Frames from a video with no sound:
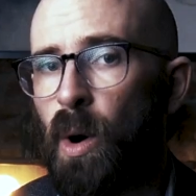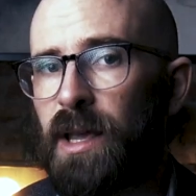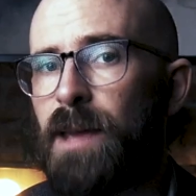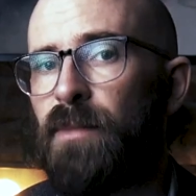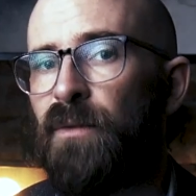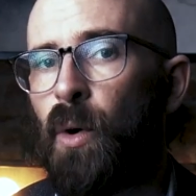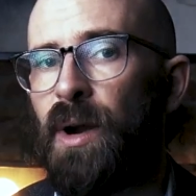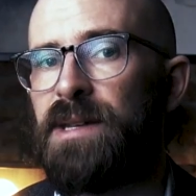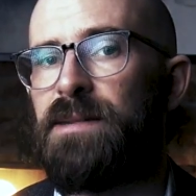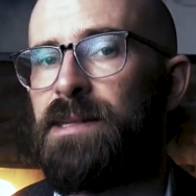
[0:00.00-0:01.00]
What came
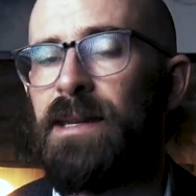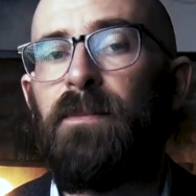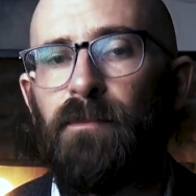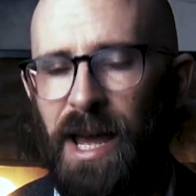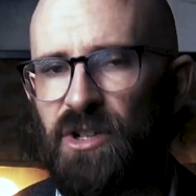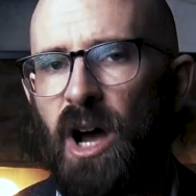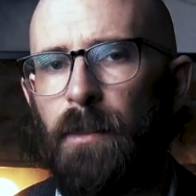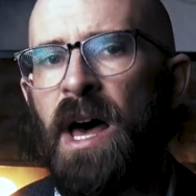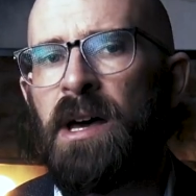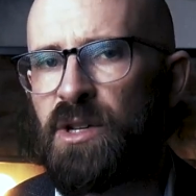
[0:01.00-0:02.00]
before it didn't match
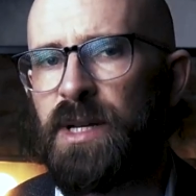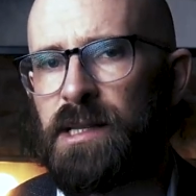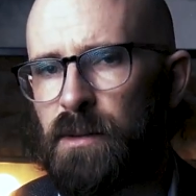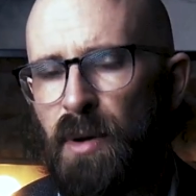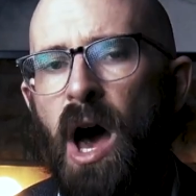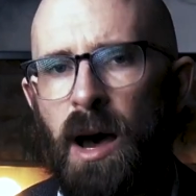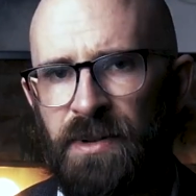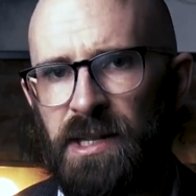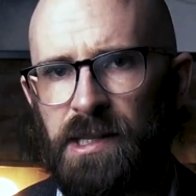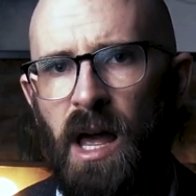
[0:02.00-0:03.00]
up to its
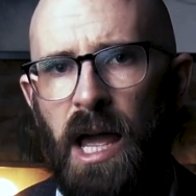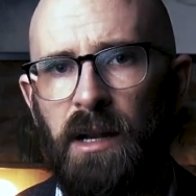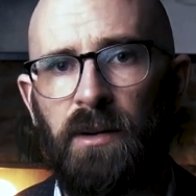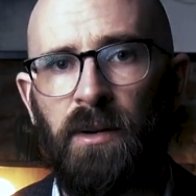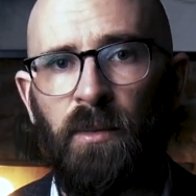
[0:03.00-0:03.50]
superb design.